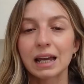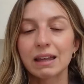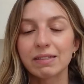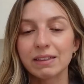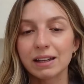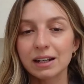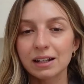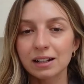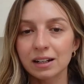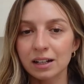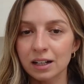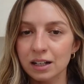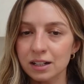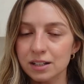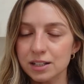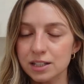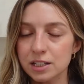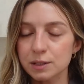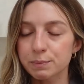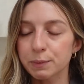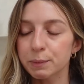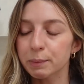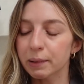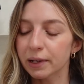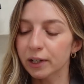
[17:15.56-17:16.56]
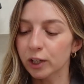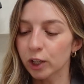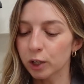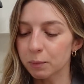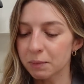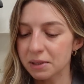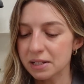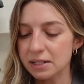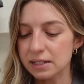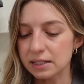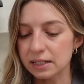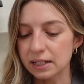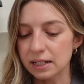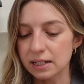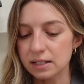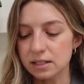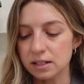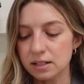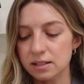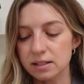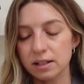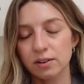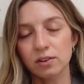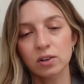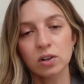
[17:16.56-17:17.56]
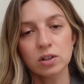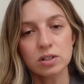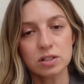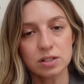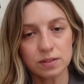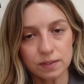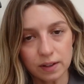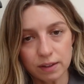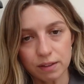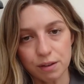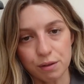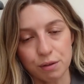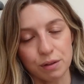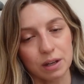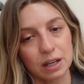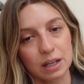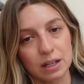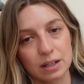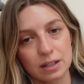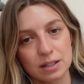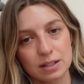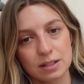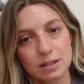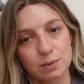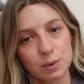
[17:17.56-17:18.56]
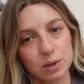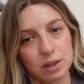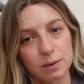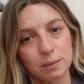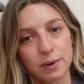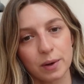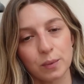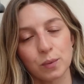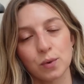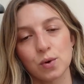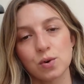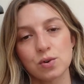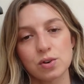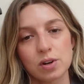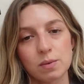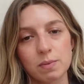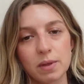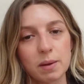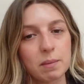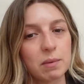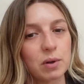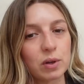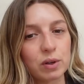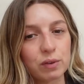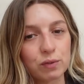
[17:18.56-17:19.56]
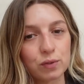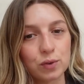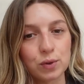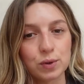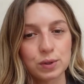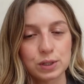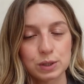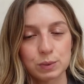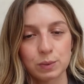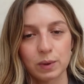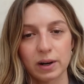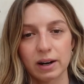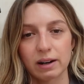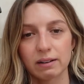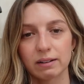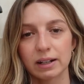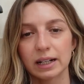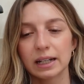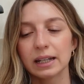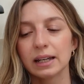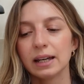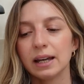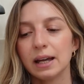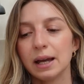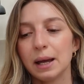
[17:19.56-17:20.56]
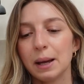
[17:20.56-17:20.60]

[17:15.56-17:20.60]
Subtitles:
And then last but by no means least, because there are lots of other things within my wardrobe that I'm looking forward to wearing,